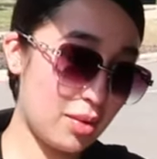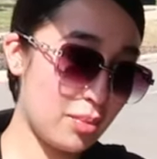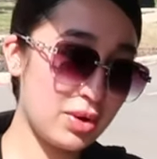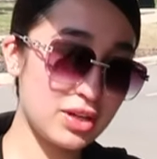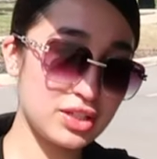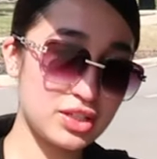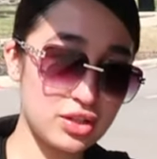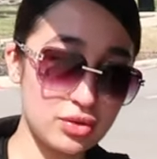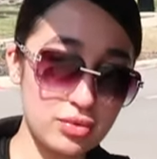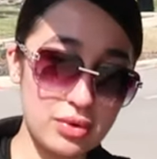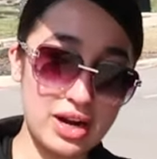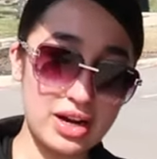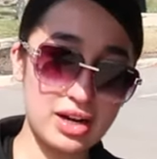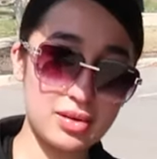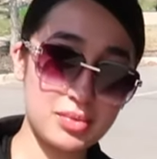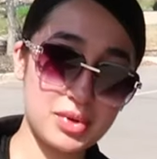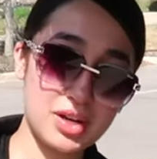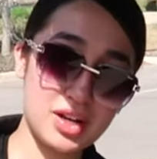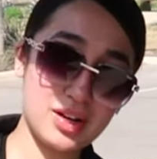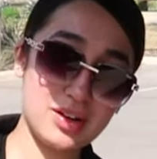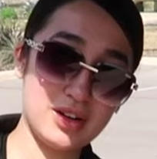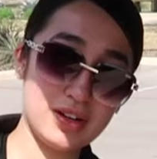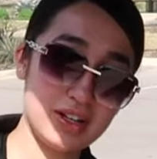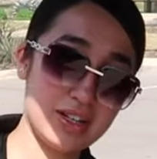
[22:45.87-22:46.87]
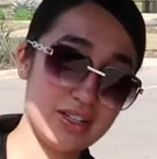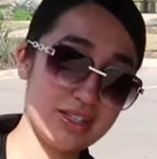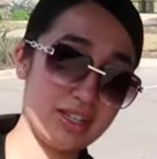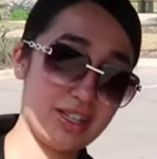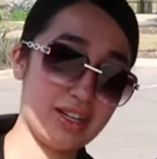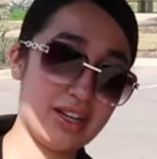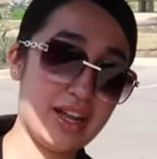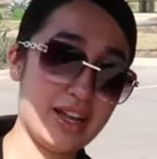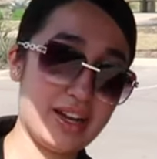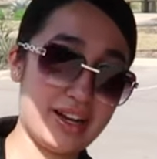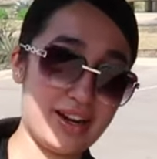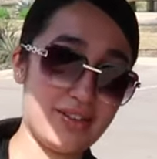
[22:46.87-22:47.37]
bunch of random colors
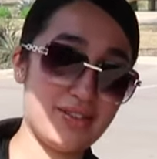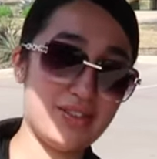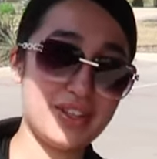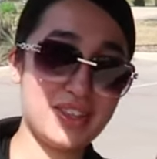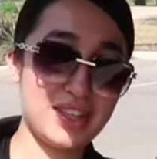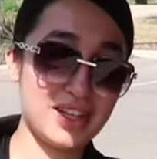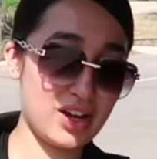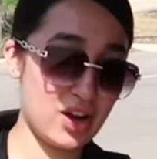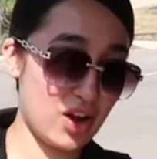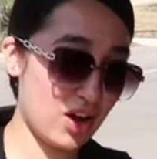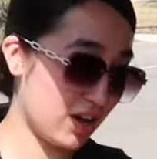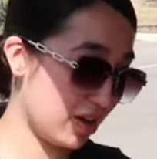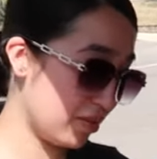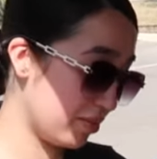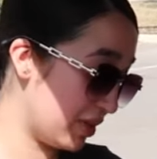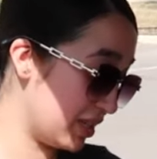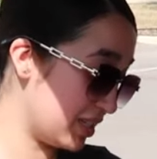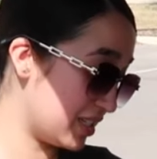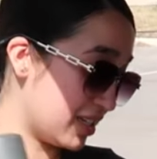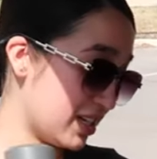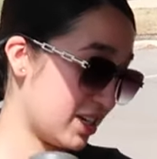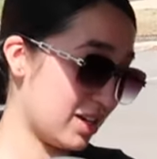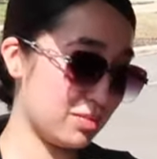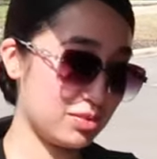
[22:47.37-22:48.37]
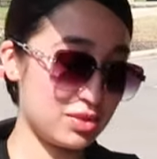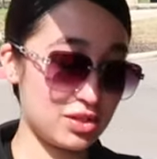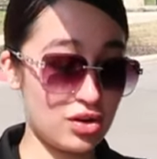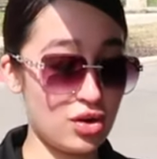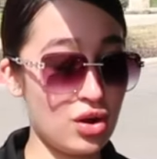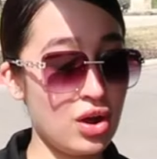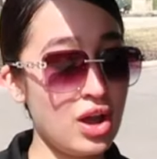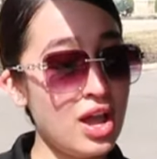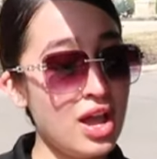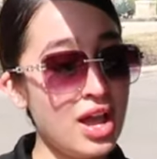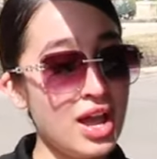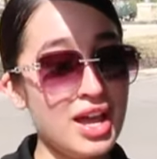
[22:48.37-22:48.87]
and like everything on and stuff.
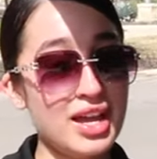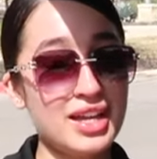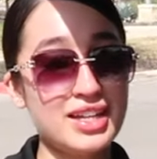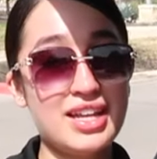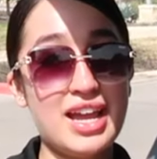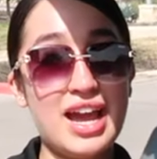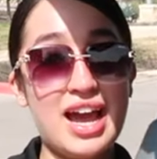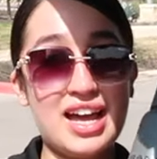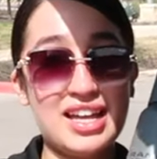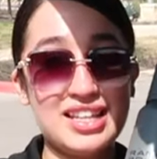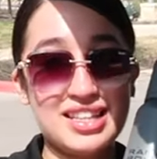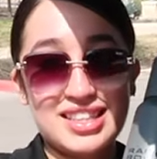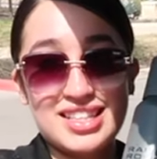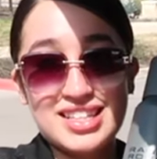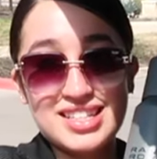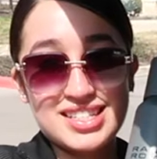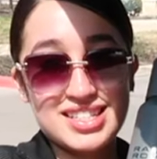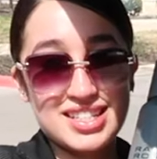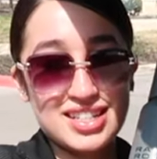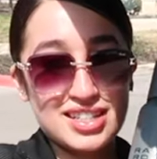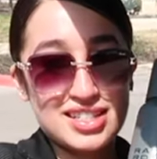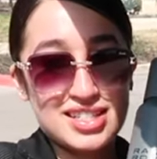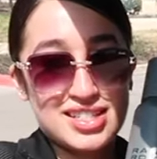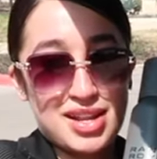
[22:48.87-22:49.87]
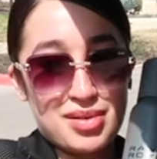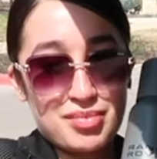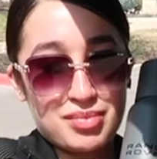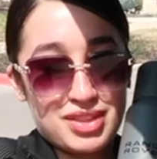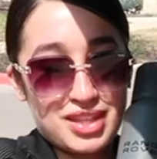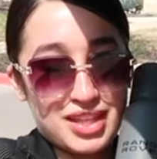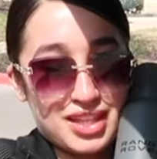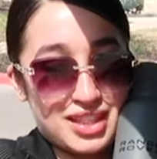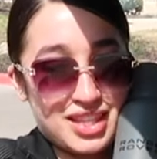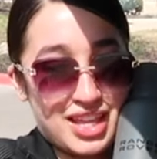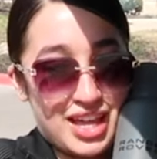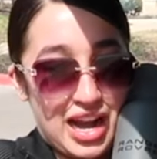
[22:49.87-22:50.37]
So yeah, this is
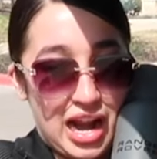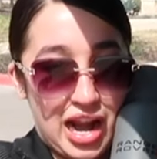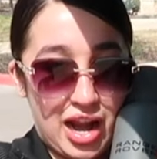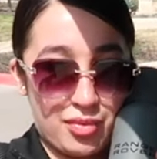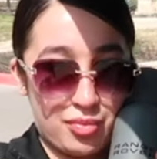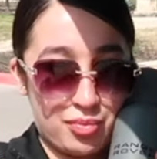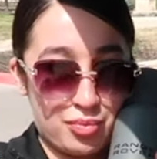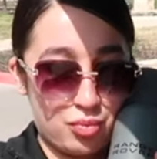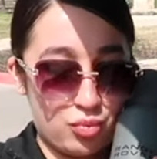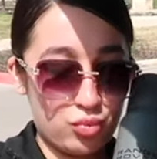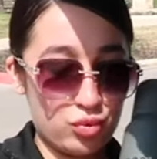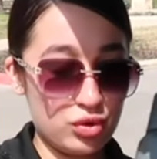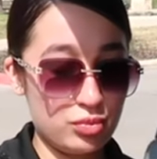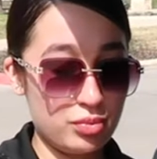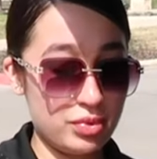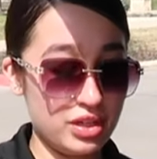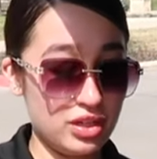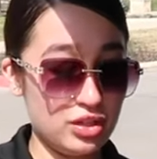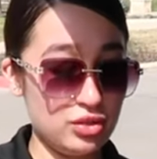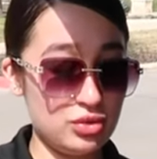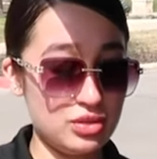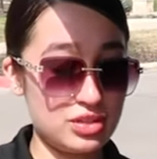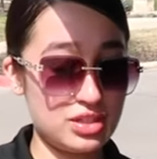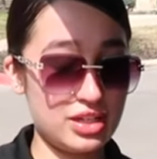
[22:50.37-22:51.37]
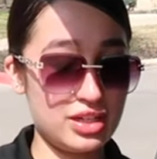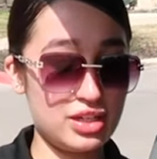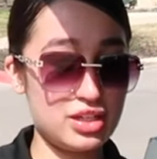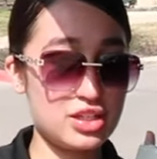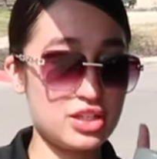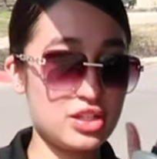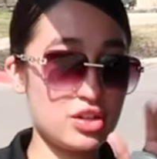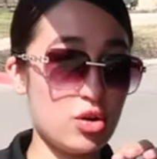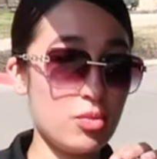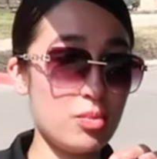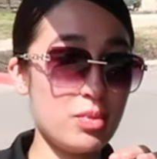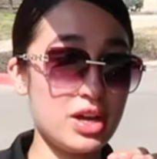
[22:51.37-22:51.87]
something that I will be using
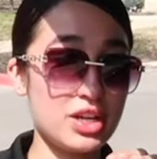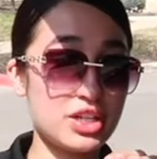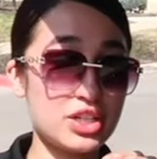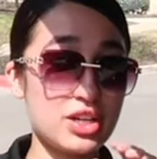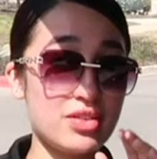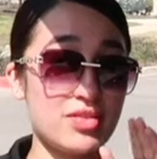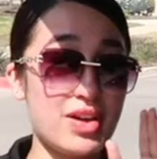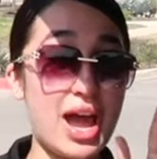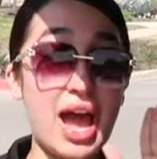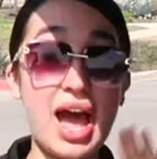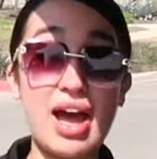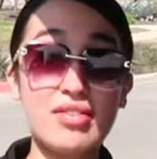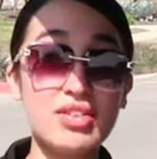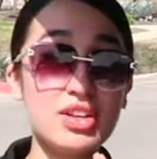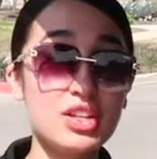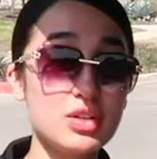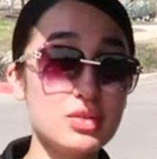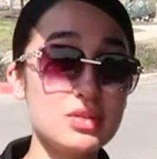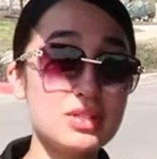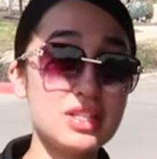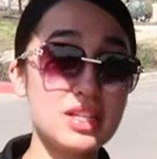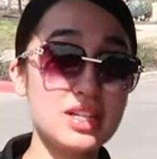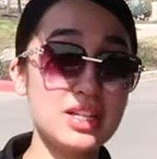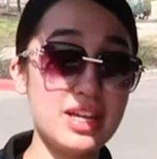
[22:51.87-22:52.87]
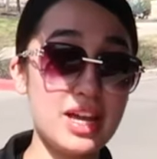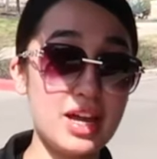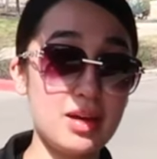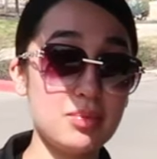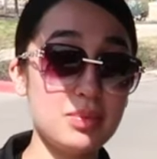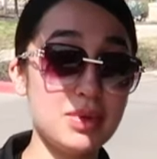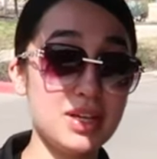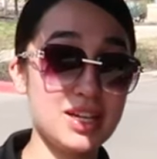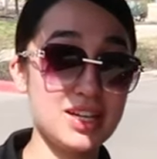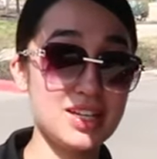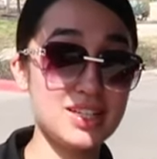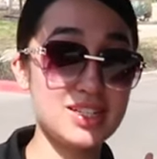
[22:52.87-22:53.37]
so much of. I haven't used it
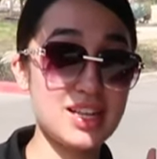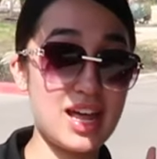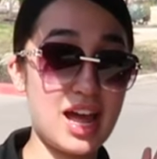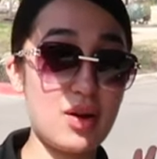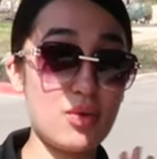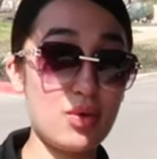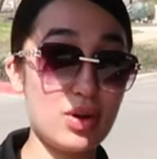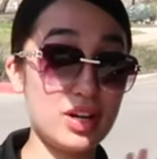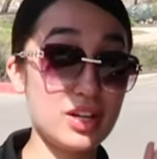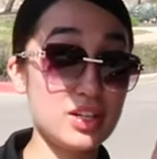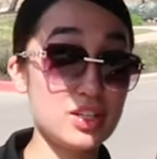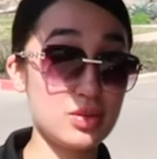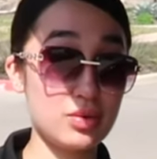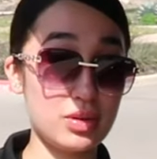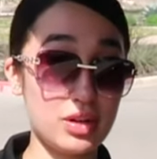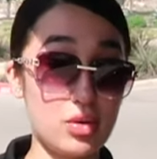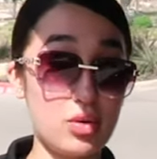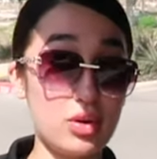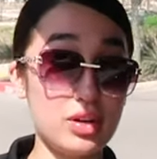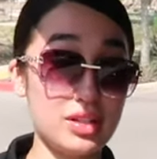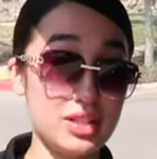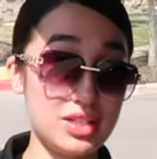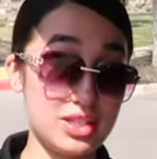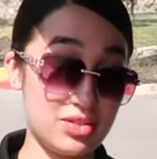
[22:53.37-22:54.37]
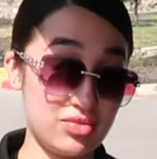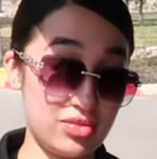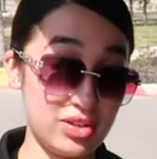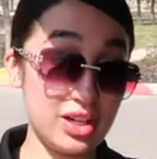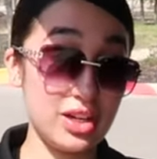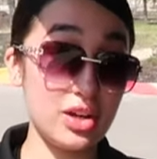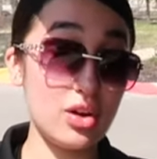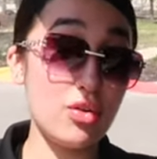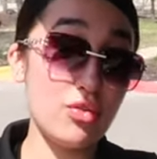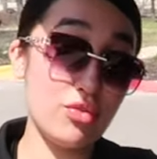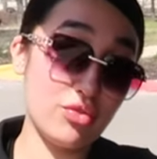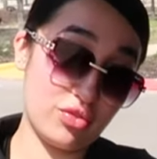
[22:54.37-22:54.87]
yet because I wanted to record this
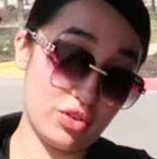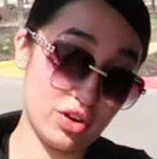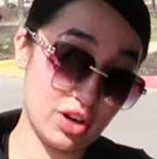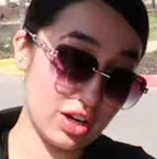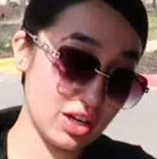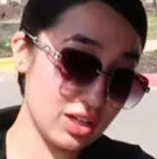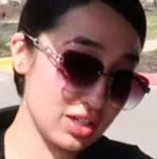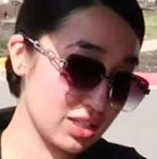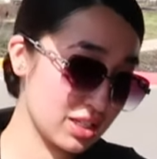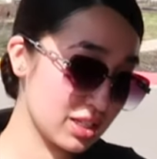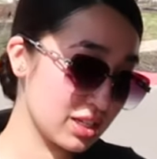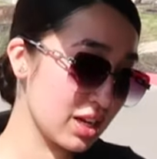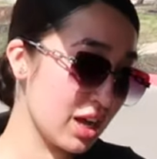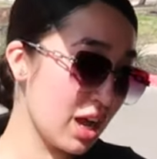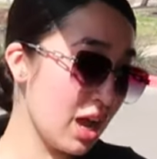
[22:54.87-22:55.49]
video first,